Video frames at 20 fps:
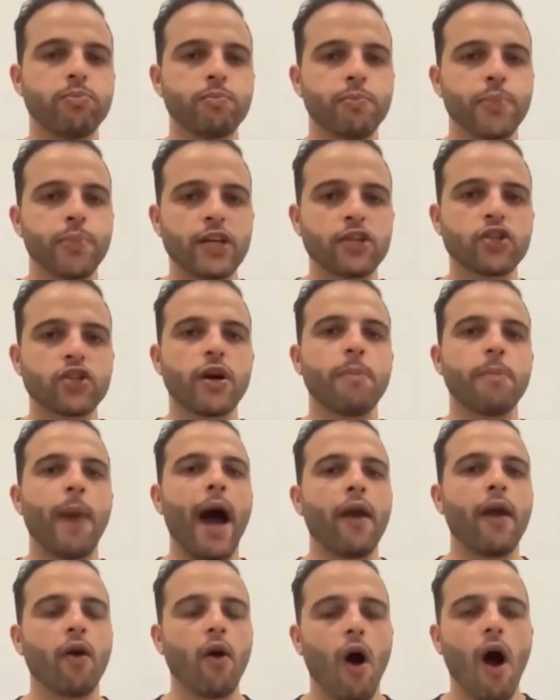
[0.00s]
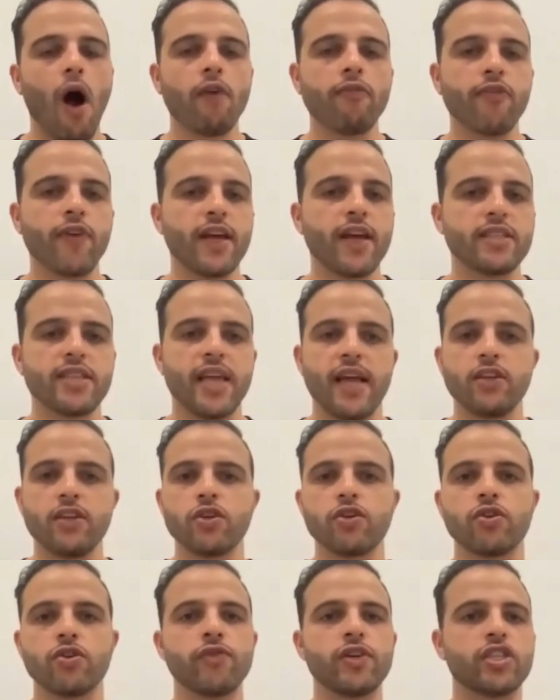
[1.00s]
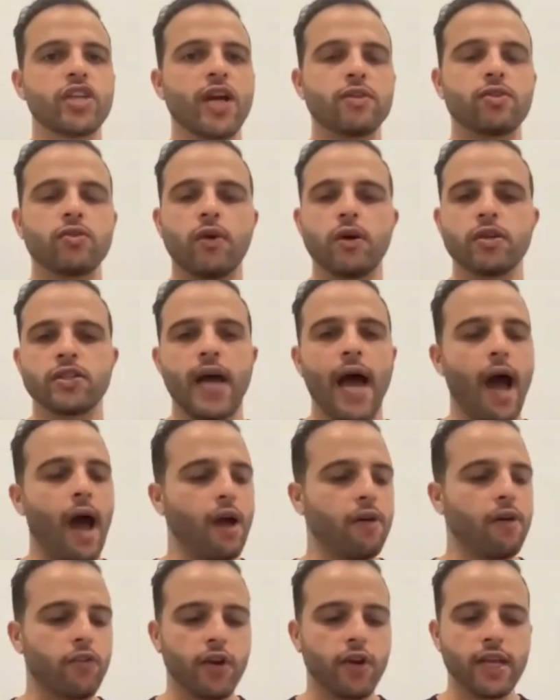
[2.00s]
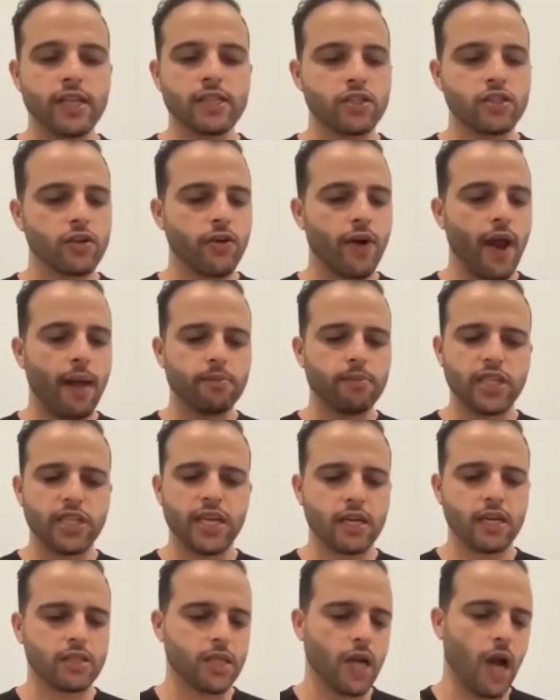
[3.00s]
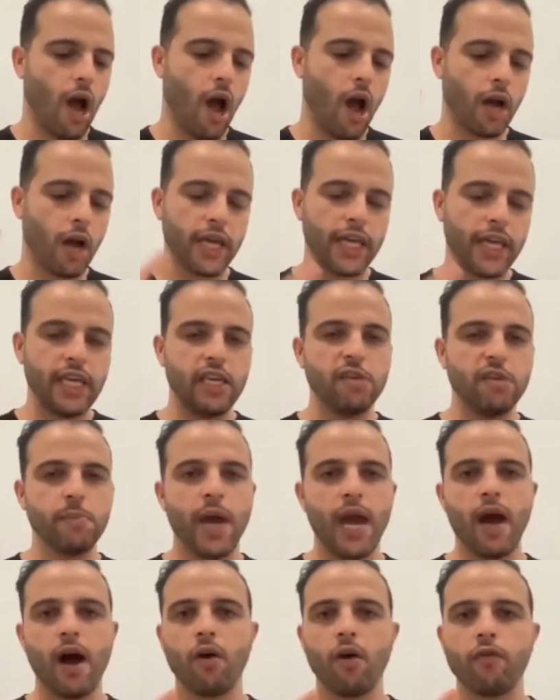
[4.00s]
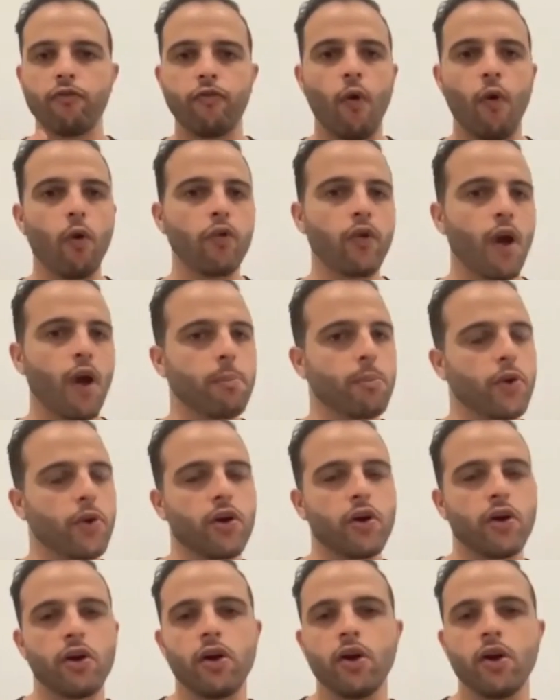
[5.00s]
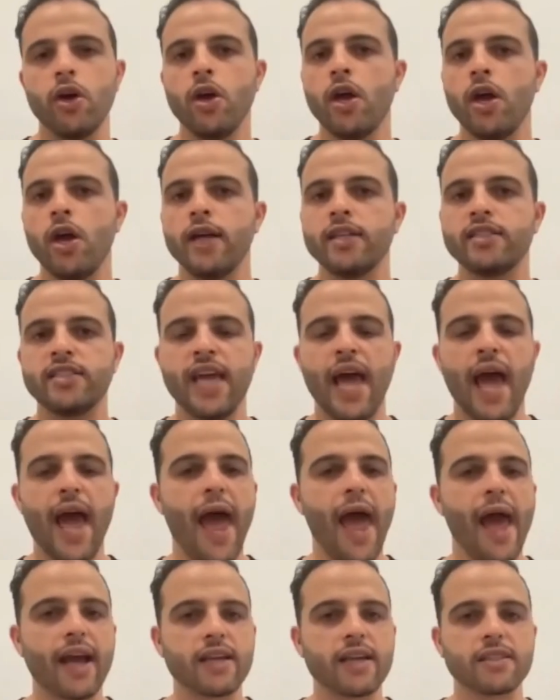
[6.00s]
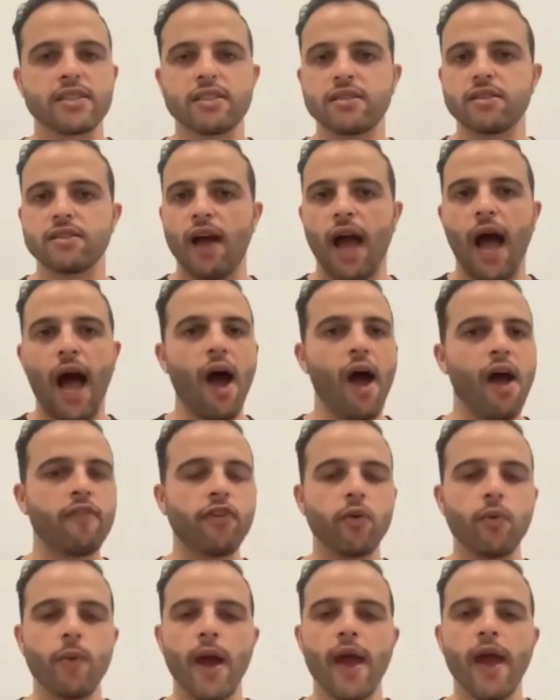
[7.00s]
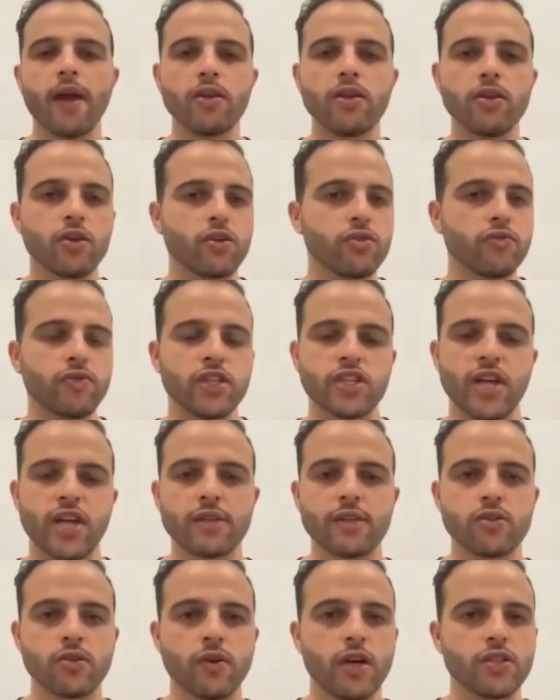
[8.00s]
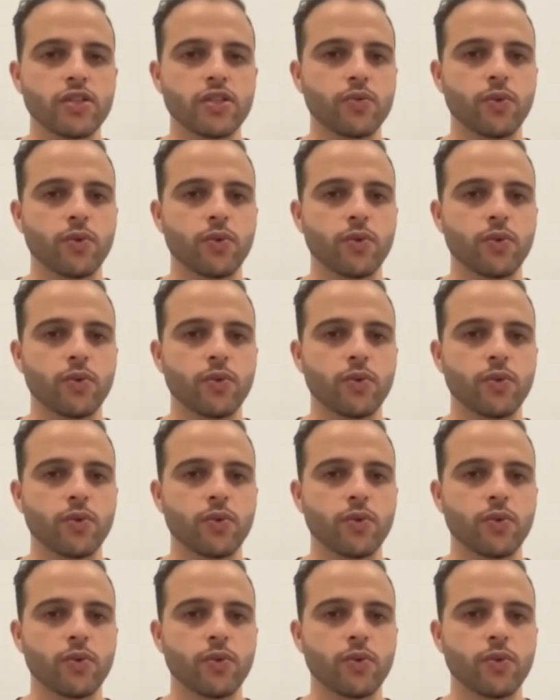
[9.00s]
picture about our office. And you could reach out to us however: Instagram, TikTok, email, phone number, text, however way you could reach out to us.